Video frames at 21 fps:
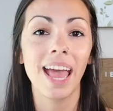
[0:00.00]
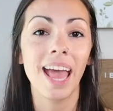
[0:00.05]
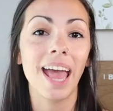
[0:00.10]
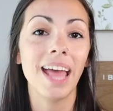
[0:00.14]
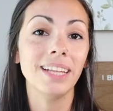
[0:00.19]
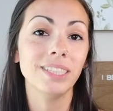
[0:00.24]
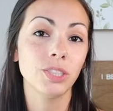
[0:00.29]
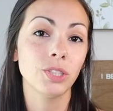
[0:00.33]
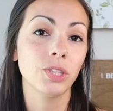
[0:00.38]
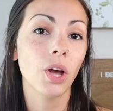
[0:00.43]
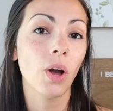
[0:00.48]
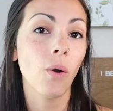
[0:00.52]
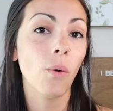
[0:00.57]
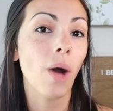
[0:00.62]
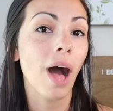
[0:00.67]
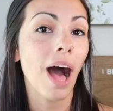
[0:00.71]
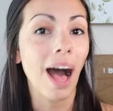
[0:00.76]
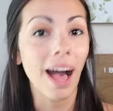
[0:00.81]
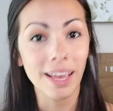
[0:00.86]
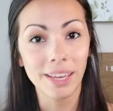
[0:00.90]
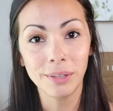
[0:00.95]
And so
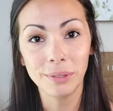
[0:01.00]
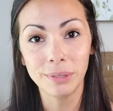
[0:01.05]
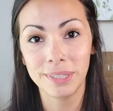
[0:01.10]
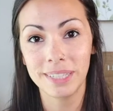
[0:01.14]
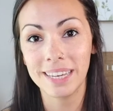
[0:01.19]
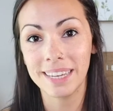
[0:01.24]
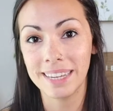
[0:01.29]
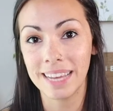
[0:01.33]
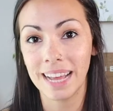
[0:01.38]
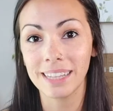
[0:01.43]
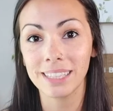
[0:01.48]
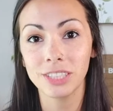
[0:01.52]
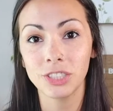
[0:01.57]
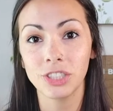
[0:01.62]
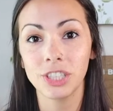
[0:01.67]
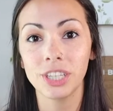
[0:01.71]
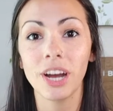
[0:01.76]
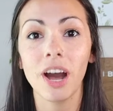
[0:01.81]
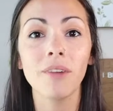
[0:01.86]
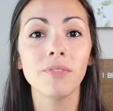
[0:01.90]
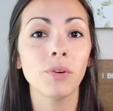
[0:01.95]
I use the
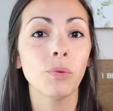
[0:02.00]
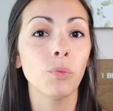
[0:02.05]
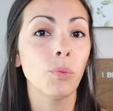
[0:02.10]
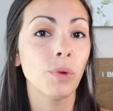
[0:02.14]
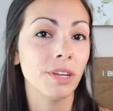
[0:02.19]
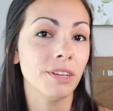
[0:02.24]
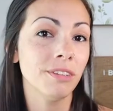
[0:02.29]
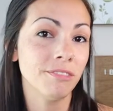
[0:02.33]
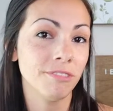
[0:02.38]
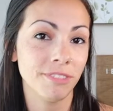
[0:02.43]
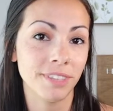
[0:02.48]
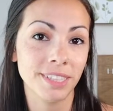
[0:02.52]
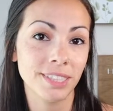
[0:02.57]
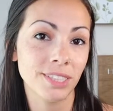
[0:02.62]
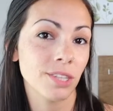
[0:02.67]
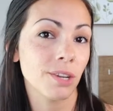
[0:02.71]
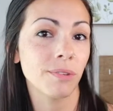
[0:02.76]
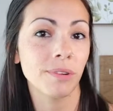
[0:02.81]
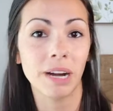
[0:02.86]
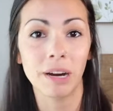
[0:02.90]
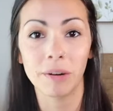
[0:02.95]
analogy of a wooden fence
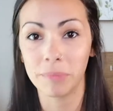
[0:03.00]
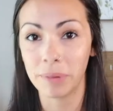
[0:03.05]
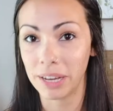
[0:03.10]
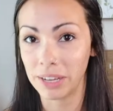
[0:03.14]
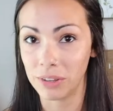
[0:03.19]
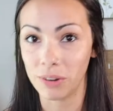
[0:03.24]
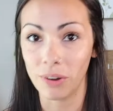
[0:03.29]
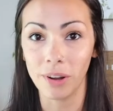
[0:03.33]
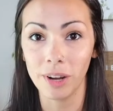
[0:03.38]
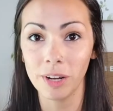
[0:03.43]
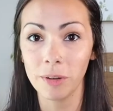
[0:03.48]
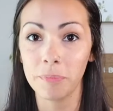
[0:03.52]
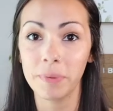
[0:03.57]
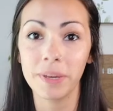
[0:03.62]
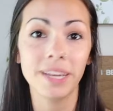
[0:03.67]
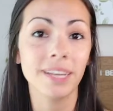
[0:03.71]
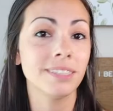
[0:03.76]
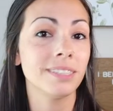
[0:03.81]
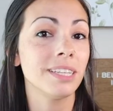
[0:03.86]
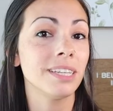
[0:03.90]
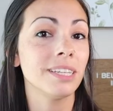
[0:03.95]
around my yard
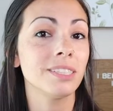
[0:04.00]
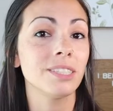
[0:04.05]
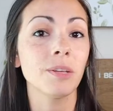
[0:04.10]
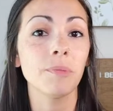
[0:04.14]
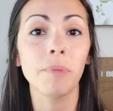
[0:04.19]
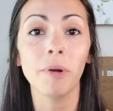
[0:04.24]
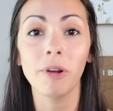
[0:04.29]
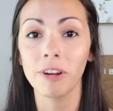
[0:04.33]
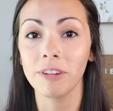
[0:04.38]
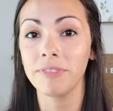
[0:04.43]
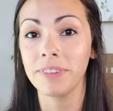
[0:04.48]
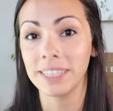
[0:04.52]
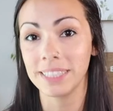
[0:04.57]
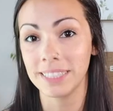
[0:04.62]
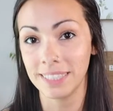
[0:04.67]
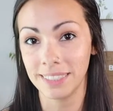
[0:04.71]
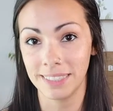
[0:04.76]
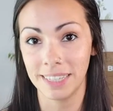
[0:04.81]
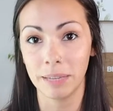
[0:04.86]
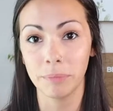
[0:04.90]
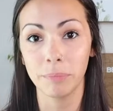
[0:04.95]
because it is the perfect
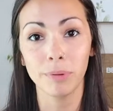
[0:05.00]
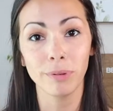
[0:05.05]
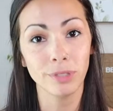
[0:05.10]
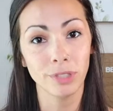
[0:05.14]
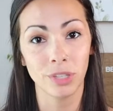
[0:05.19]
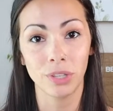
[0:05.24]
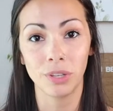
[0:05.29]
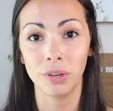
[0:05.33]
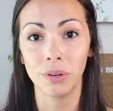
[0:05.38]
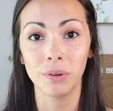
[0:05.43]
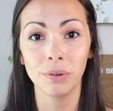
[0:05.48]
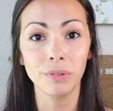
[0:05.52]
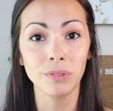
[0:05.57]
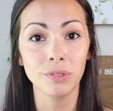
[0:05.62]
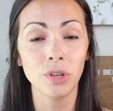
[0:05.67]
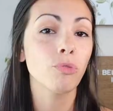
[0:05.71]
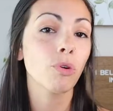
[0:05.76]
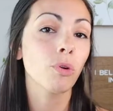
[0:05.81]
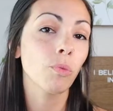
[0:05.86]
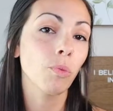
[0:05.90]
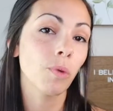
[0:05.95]
example to use
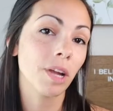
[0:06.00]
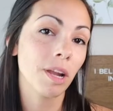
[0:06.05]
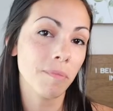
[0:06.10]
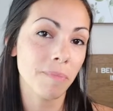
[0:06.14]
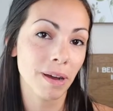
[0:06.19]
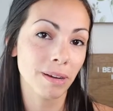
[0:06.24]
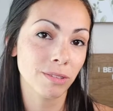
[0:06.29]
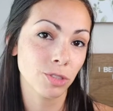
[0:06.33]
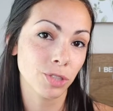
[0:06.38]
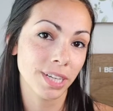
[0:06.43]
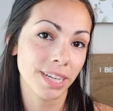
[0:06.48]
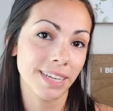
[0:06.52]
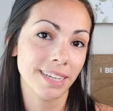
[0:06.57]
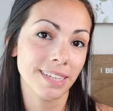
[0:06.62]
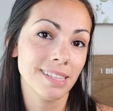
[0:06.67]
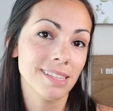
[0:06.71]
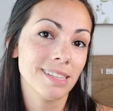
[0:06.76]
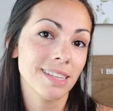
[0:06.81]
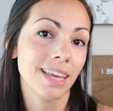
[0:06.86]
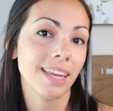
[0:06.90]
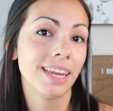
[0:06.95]
for what a boundary
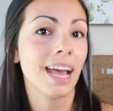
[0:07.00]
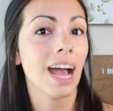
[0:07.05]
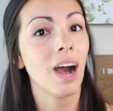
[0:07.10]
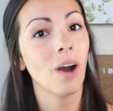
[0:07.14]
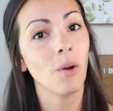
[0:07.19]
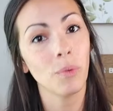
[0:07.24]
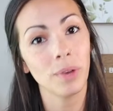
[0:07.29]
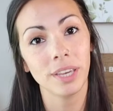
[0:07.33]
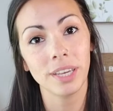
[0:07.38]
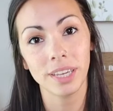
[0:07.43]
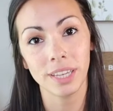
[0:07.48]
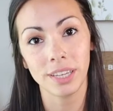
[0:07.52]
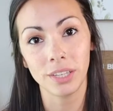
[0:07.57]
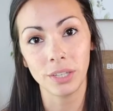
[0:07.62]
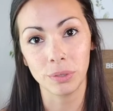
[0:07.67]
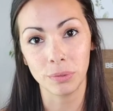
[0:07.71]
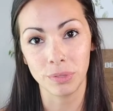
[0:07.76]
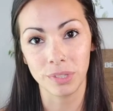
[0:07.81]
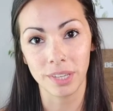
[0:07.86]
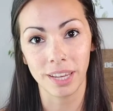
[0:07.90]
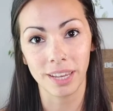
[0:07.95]
is and how we can
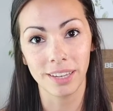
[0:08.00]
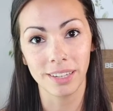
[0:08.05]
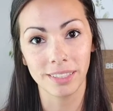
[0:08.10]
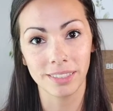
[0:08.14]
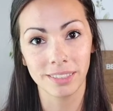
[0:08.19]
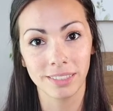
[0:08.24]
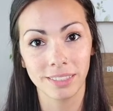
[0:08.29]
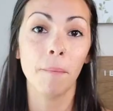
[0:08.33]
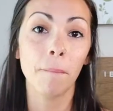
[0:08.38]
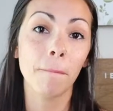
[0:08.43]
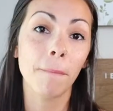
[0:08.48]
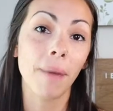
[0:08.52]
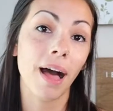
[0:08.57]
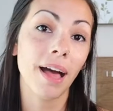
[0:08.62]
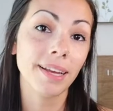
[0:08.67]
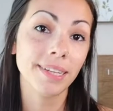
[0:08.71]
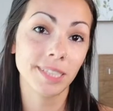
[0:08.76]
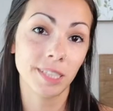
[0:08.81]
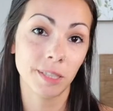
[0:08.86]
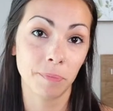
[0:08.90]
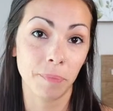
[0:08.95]
use it.
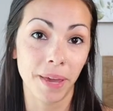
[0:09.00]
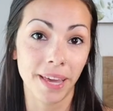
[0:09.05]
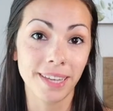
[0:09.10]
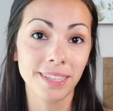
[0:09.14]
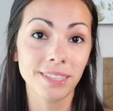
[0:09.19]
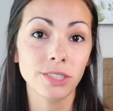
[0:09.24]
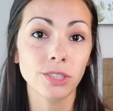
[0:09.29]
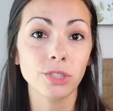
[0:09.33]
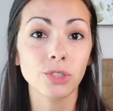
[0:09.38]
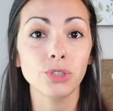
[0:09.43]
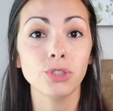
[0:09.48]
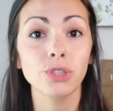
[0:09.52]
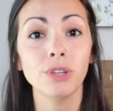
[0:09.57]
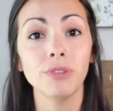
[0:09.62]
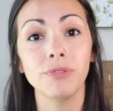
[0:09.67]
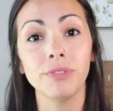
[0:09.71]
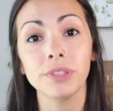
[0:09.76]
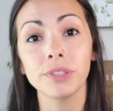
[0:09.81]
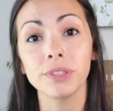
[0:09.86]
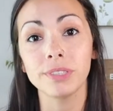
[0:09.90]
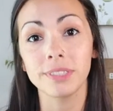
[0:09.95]
My space should
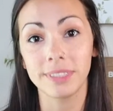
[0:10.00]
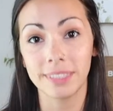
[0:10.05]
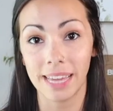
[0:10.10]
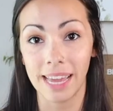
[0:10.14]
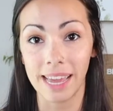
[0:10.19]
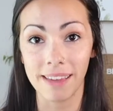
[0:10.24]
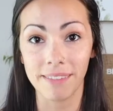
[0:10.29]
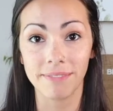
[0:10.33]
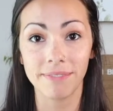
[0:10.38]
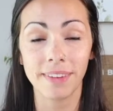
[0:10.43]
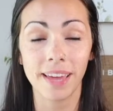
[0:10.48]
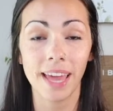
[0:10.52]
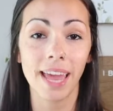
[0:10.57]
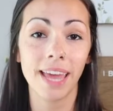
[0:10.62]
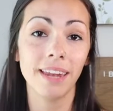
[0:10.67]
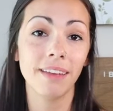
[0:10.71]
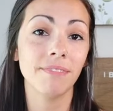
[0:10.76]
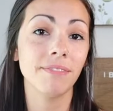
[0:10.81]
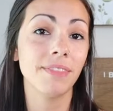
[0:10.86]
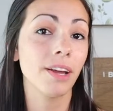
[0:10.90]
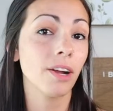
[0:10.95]
feel safe,
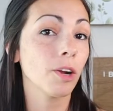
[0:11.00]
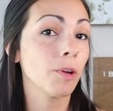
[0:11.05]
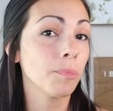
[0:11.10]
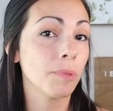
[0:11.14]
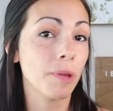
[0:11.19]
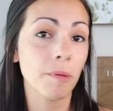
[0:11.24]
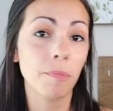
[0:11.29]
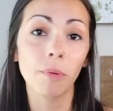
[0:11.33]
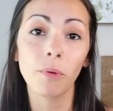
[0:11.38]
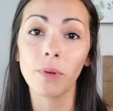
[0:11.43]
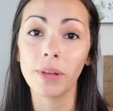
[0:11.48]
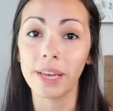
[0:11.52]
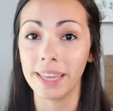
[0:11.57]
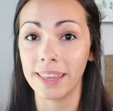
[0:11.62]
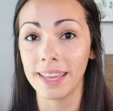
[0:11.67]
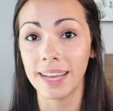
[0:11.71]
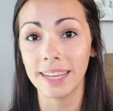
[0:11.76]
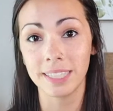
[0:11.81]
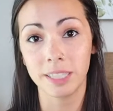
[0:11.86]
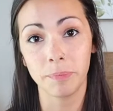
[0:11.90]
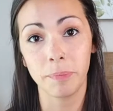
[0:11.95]
and if there are people in
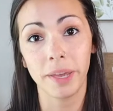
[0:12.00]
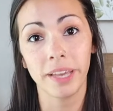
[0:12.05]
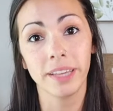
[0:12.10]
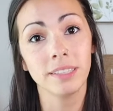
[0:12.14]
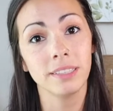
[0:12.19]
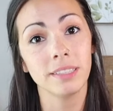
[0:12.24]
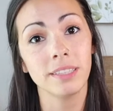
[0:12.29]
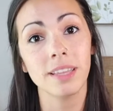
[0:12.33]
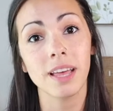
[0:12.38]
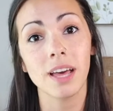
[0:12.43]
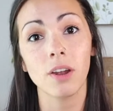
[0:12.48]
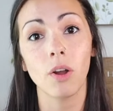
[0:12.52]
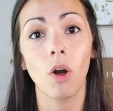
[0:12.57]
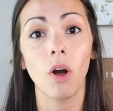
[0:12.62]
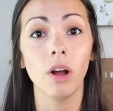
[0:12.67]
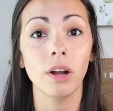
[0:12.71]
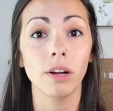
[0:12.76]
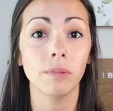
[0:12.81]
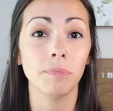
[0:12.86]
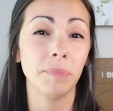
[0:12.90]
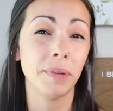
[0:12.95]
that space that
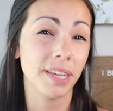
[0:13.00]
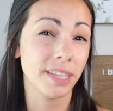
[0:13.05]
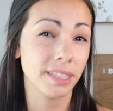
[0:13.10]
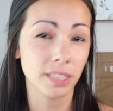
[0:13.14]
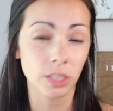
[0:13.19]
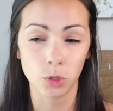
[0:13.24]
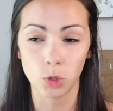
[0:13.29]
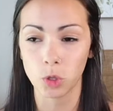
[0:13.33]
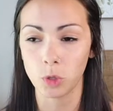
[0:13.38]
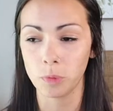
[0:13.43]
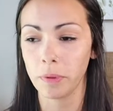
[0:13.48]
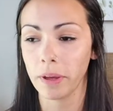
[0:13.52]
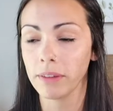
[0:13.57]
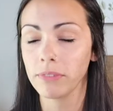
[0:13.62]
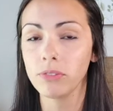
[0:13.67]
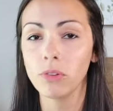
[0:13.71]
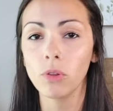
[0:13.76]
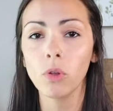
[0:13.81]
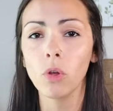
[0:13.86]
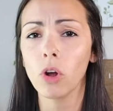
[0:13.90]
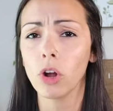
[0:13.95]
are being
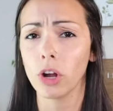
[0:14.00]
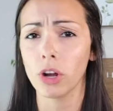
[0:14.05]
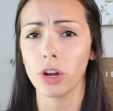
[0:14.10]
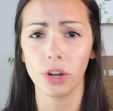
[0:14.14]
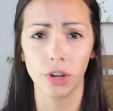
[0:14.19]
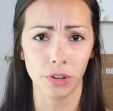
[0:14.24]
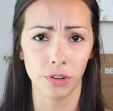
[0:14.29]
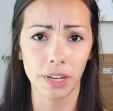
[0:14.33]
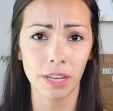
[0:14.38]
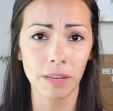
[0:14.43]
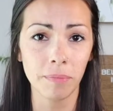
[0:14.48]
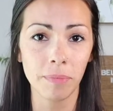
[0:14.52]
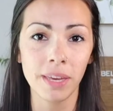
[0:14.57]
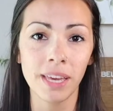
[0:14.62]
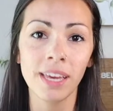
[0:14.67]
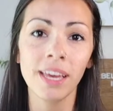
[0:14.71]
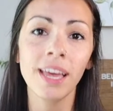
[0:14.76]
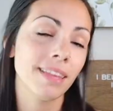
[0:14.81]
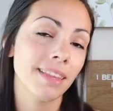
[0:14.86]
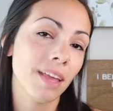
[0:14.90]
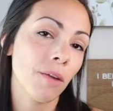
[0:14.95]
disrespectful or hurting
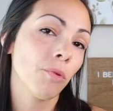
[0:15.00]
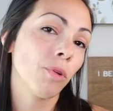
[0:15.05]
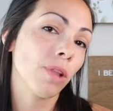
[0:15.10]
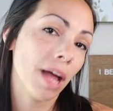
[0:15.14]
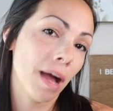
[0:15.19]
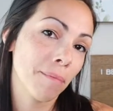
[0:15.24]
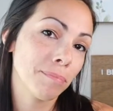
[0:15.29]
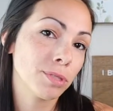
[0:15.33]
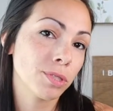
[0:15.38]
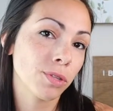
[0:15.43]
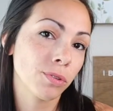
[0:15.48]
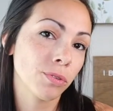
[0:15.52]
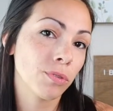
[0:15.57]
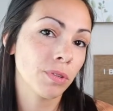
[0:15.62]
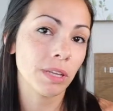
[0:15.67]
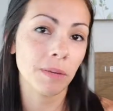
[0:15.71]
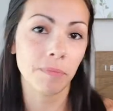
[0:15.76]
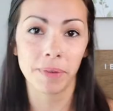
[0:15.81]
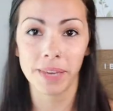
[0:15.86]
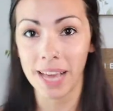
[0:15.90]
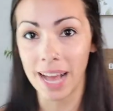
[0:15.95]
me, then they will
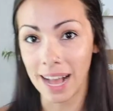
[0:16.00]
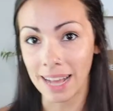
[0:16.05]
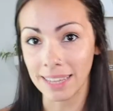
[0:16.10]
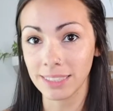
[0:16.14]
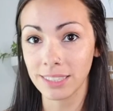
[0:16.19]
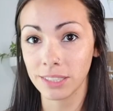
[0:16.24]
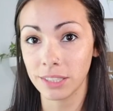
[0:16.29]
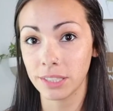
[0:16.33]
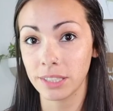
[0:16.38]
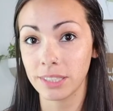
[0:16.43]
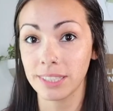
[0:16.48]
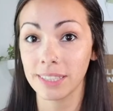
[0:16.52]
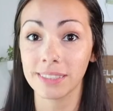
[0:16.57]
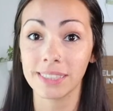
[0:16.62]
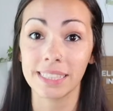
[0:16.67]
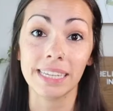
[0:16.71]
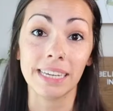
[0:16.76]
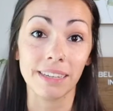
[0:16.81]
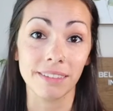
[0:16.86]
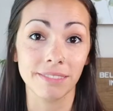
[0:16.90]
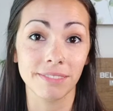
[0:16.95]
absolutely be asked to
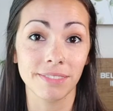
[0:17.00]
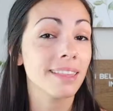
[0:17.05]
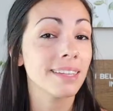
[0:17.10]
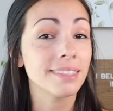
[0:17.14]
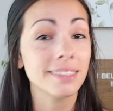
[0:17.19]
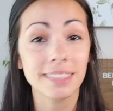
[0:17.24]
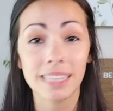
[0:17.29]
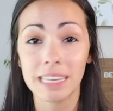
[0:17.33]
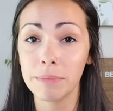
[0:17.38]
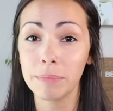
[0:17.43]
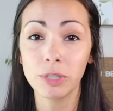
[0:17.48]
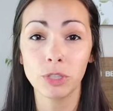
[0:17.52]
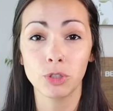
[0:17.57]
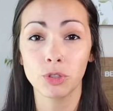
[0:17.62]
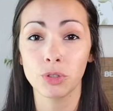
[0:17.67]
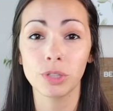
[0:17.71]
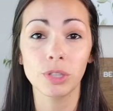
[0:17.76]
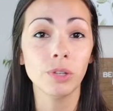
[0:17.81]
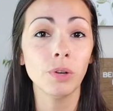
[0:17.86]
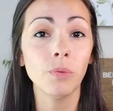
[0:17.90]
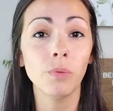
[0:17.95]
leave. The same is
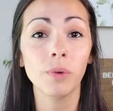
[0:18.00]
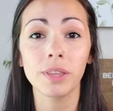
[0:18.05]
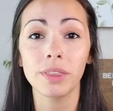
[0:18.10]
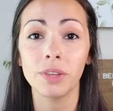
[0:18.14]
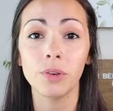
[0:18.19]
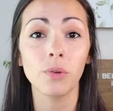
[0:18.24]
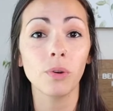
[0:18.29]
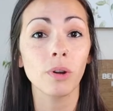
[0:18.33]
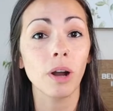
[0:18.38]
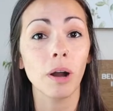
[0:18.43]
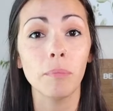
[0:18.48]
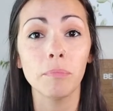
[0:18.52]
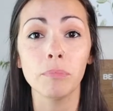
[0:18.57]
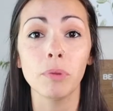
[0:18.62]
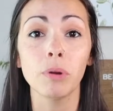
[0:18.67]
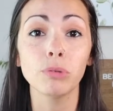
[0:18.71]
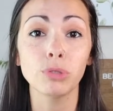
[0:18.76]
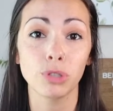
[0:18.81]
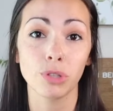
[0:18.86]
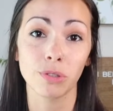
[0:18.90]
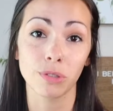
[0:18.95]
true with your
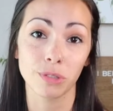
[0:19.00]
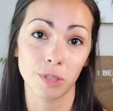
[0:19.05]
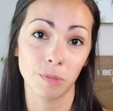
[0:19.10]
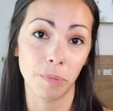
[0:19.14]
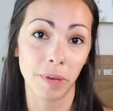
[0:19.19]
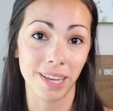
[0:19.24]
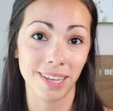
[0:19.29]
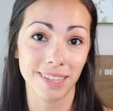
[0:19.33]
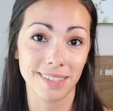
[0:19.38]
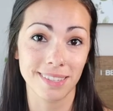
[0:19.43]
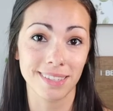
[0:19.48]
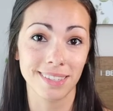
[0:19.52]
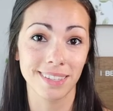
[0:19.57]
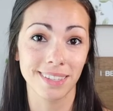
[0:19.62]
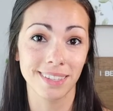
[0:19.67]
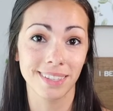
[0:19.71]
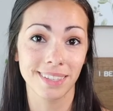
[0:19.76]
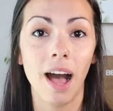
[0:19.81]
emotional space.